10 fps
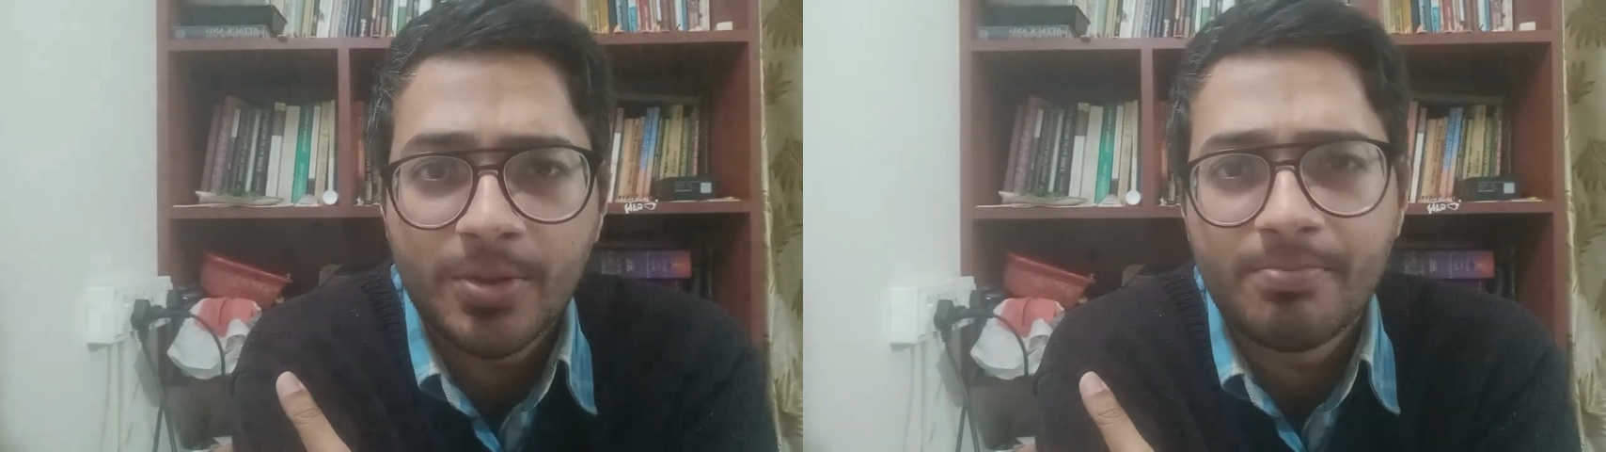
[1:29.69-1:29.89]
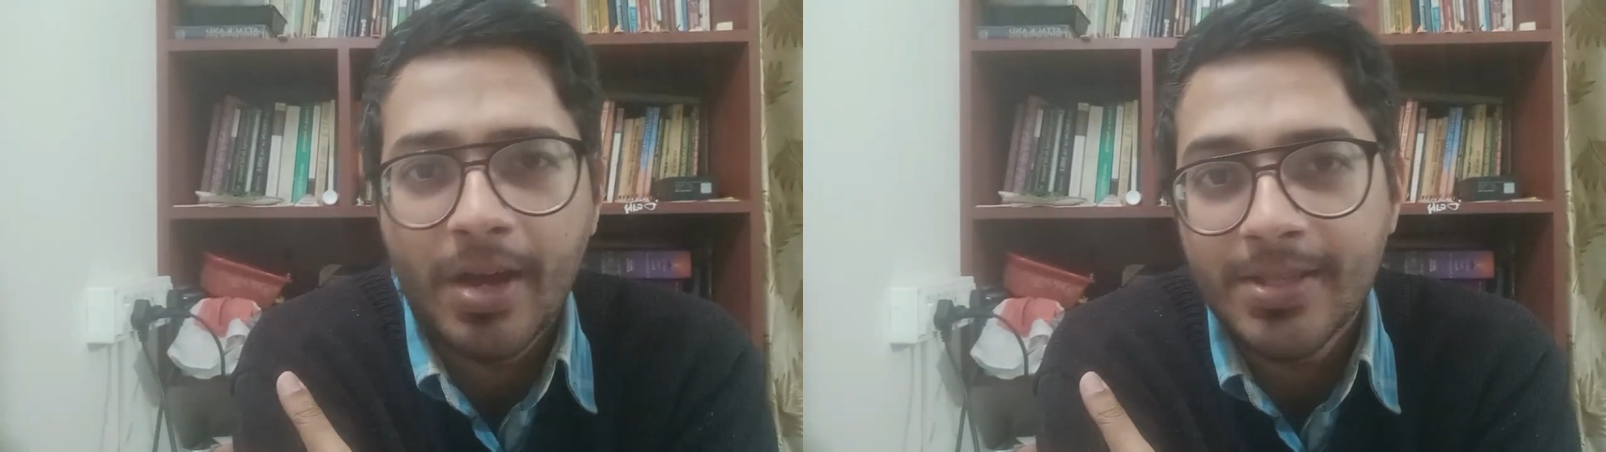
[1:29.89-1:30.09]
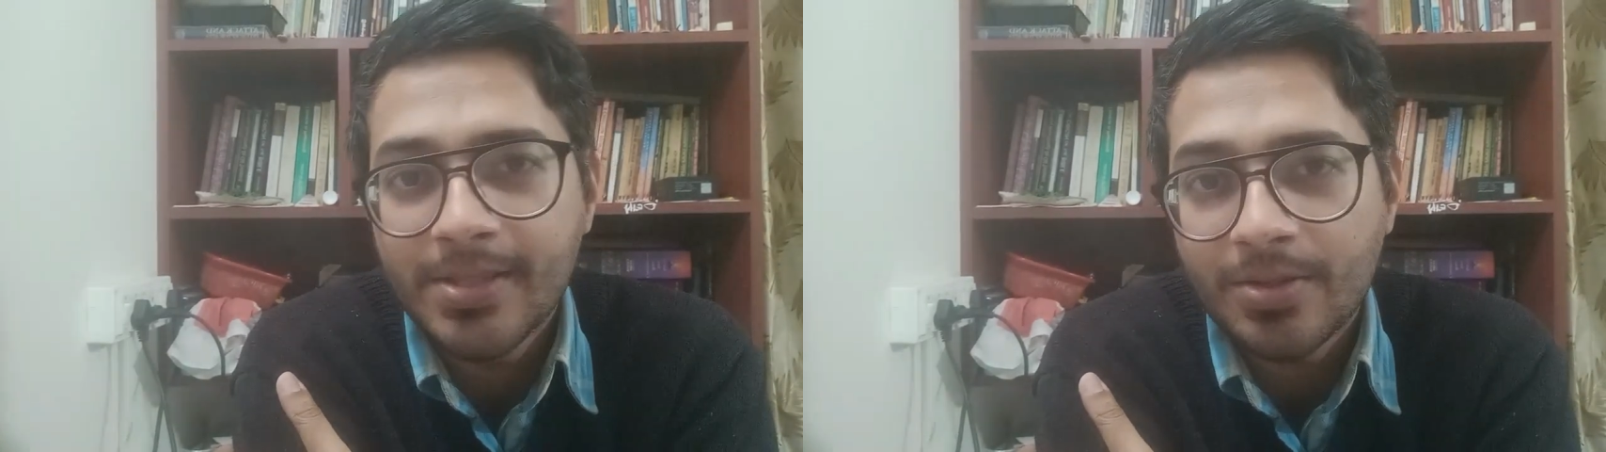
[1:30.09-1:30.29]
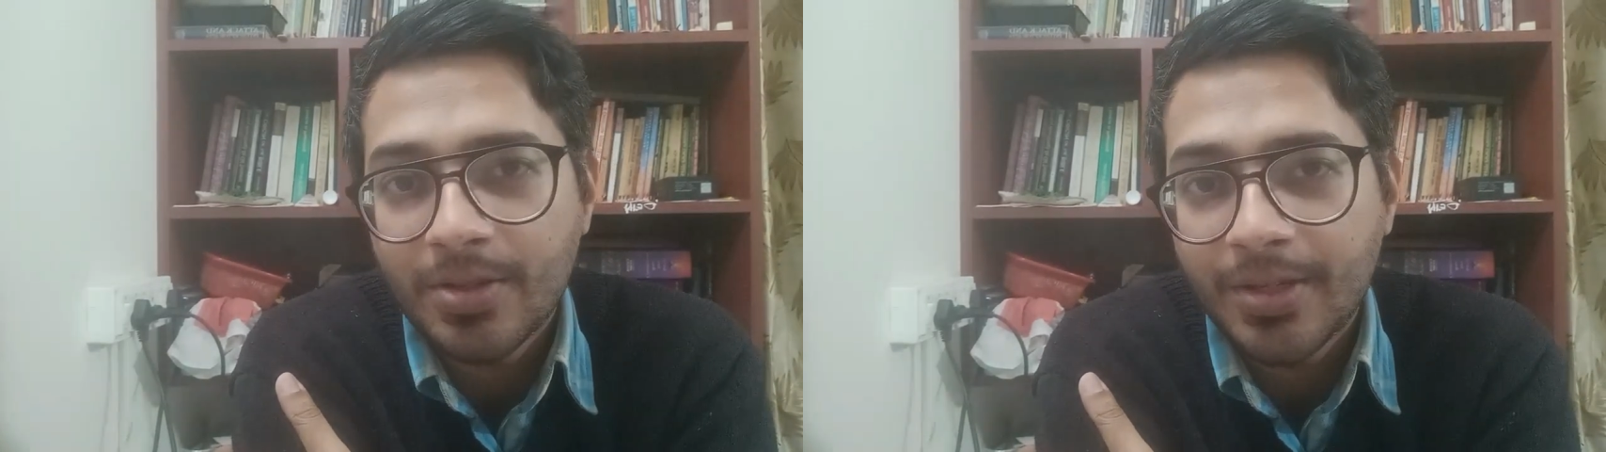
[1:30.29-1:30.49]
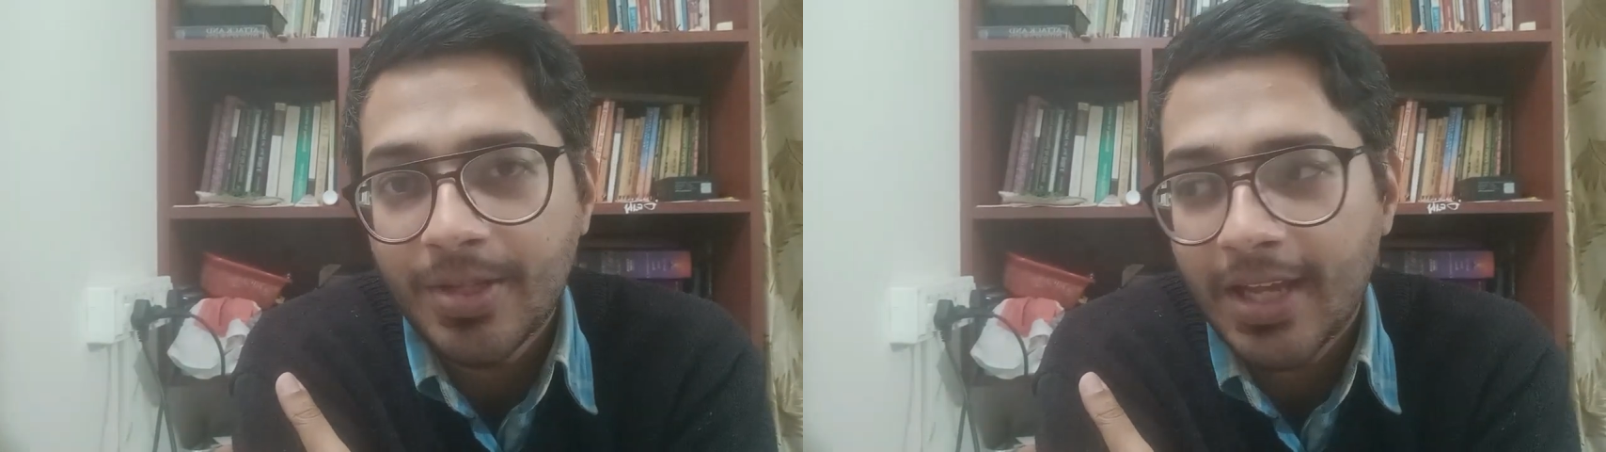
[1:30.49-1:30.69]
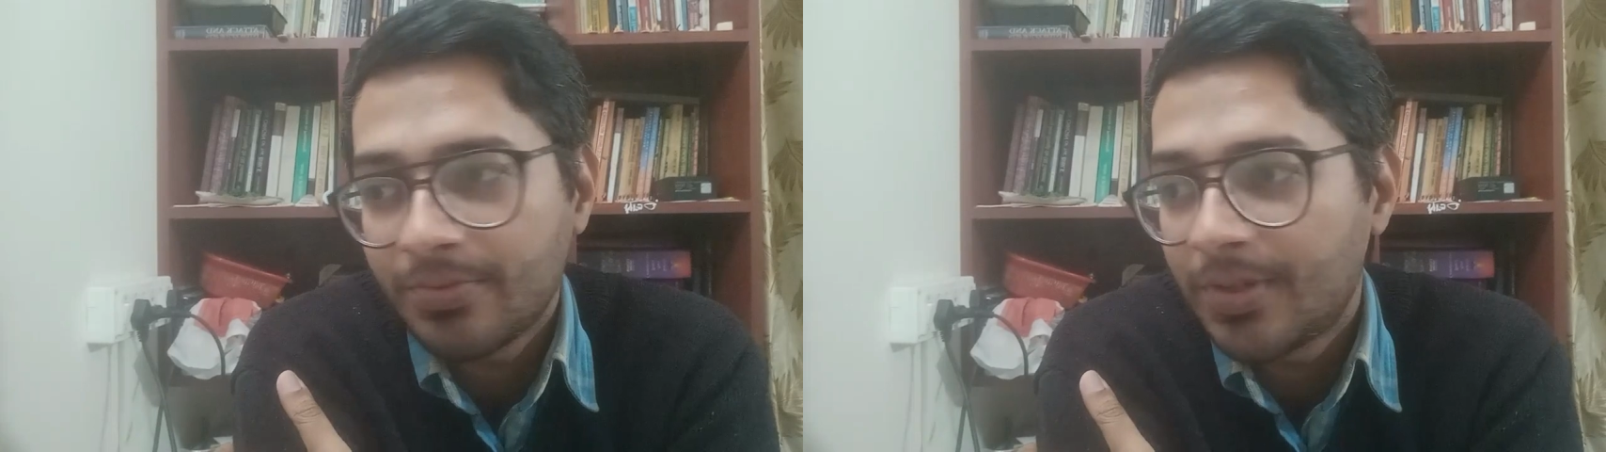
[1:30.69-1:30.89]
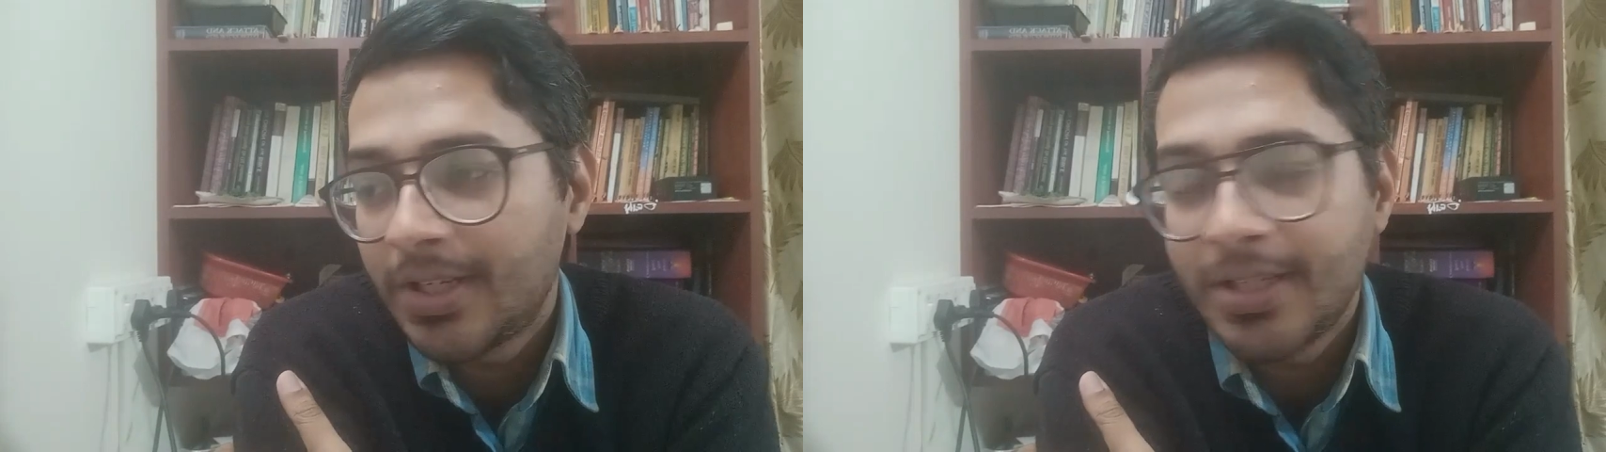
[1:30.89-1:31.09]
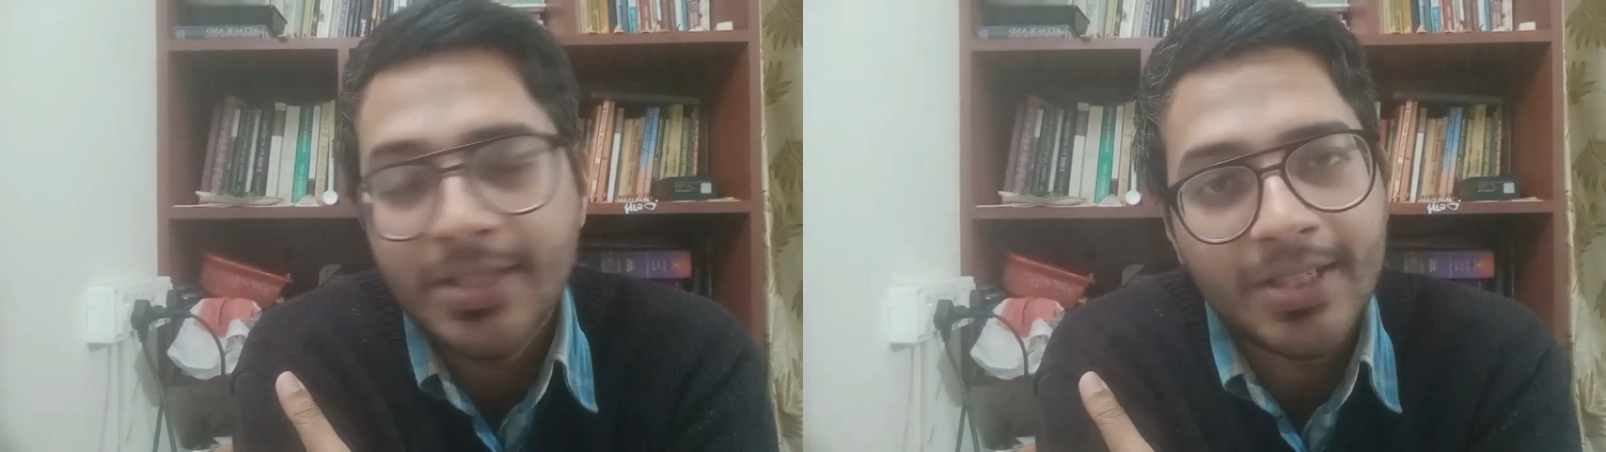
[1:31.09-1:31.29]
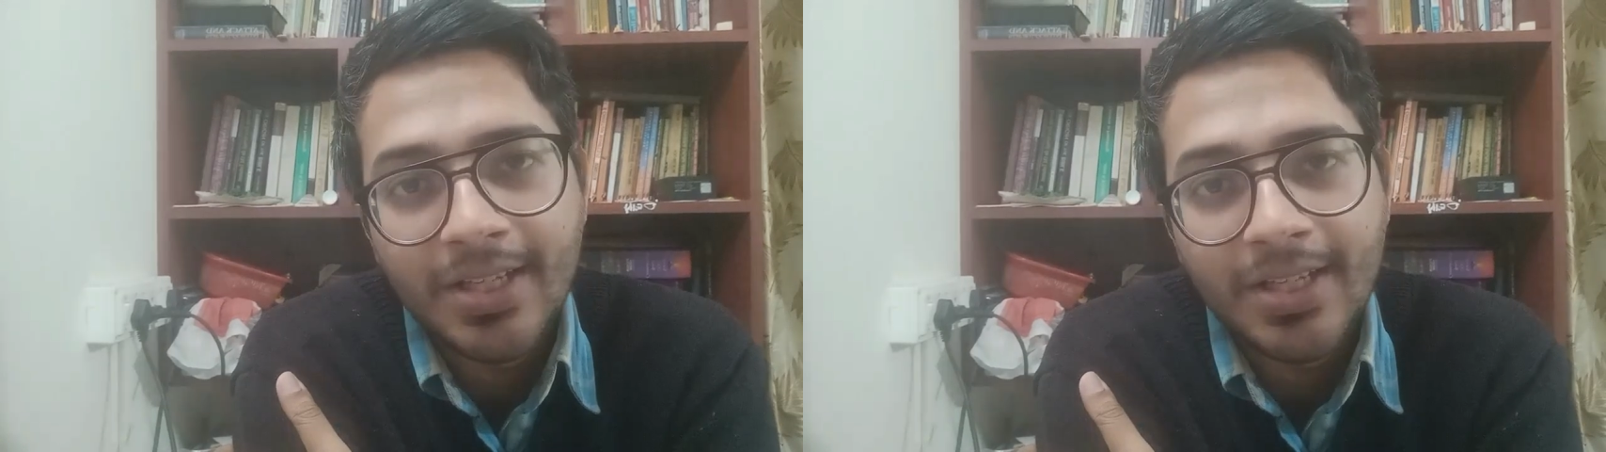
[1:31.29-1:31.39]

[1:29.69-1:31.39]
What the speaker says: months at one end,